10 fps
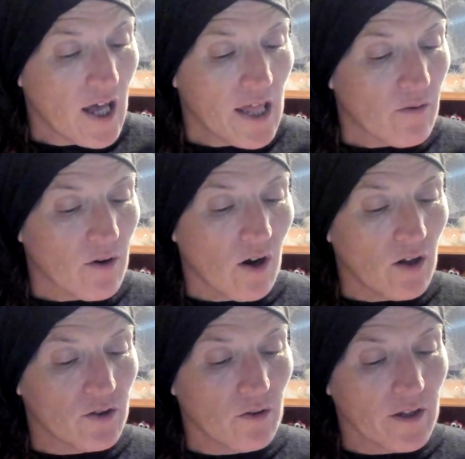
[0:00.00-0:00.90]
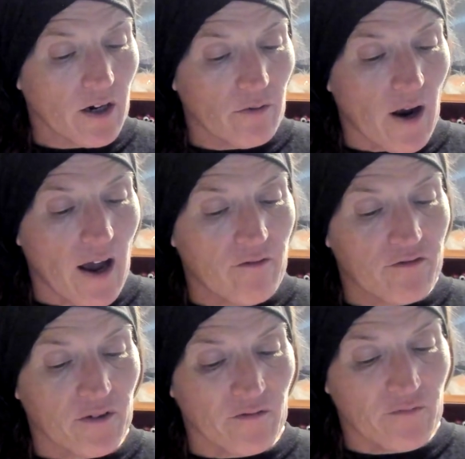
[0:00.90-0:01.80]
They were all newly arrived
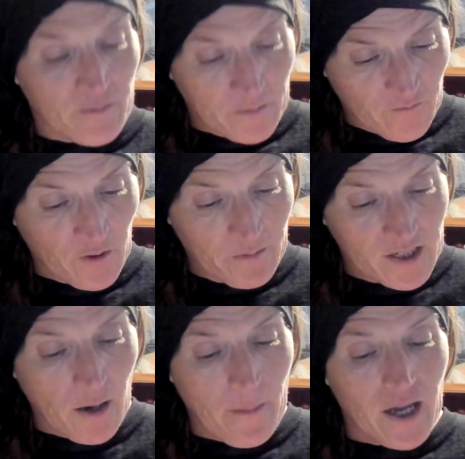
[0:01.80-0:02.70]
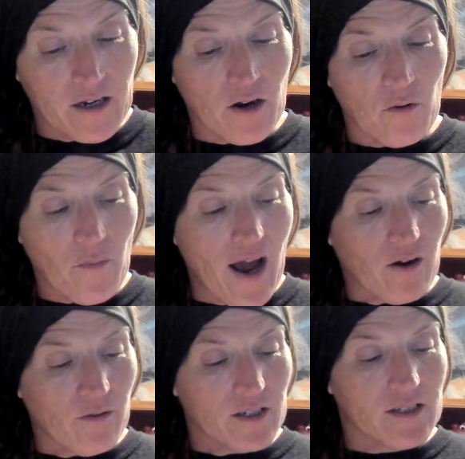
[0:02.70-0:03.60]
from some unknown
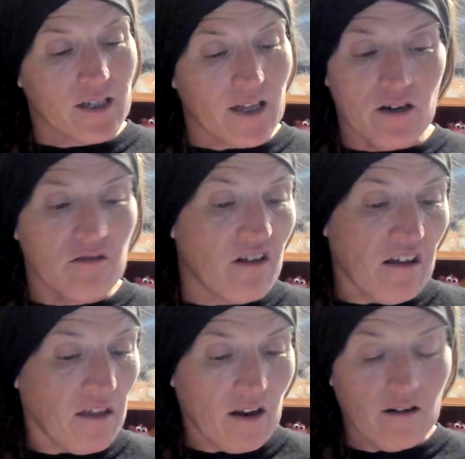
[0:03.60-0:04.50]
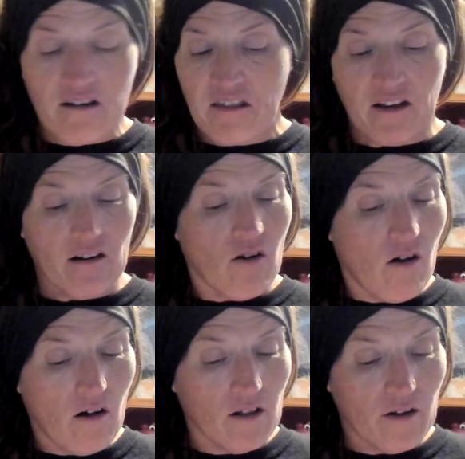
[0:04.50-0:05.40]
backwoods, and they knew nothing at
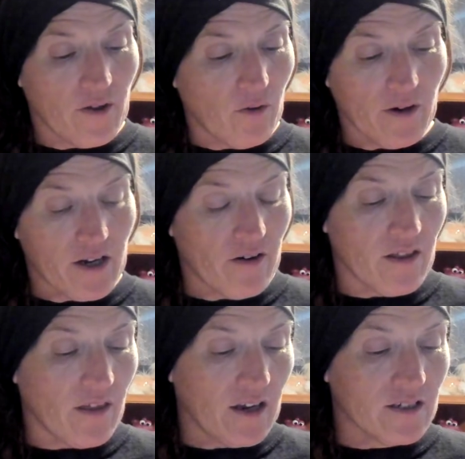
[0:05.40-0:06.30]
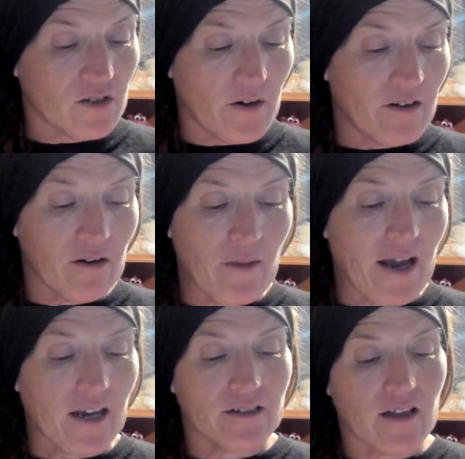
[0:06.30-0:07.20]
all of the ordinary things surrounding
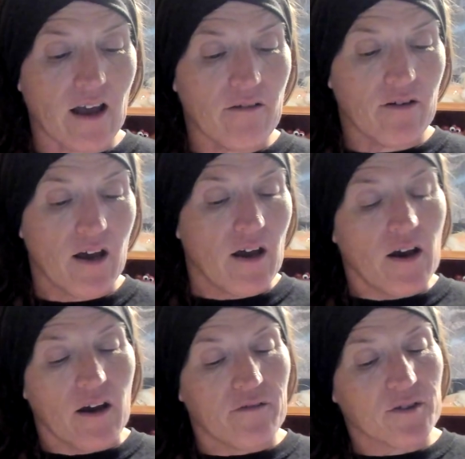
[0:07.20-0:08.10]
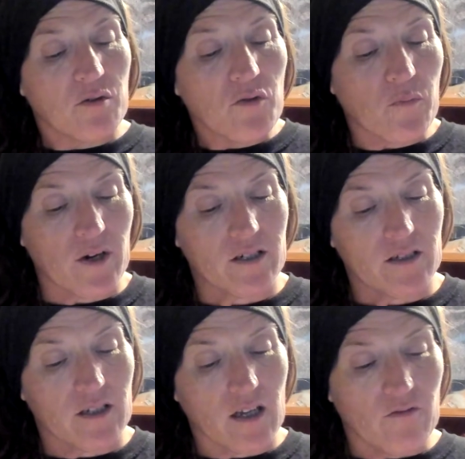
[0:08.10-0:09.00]
Maggie's life, of
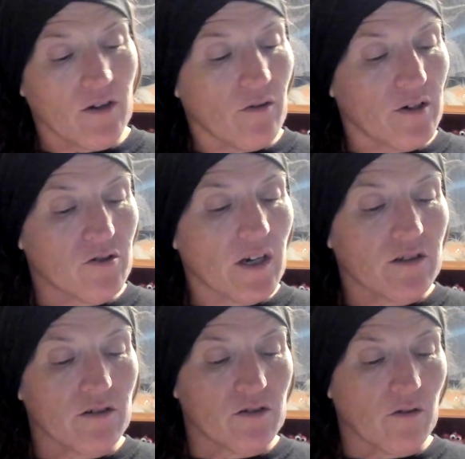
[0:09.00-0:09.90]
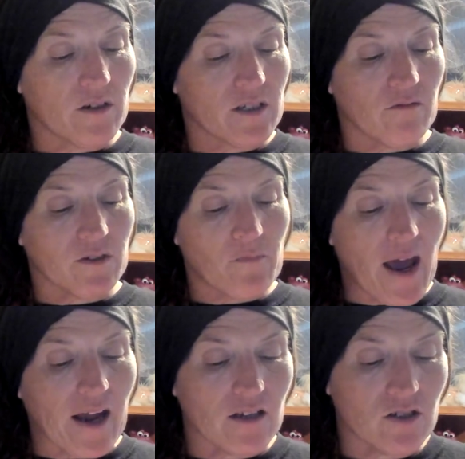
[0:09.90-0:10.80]
toothbrushes even, or dresser drawers, and it was
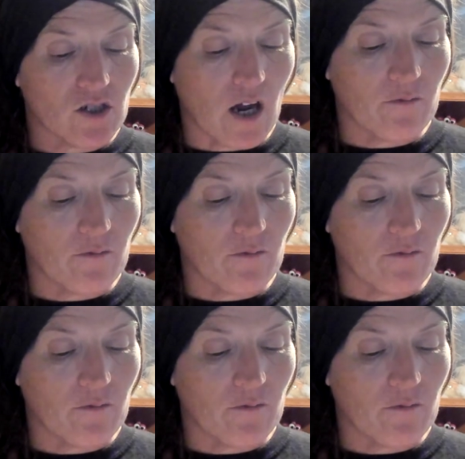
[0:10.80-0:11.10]
Maggie's job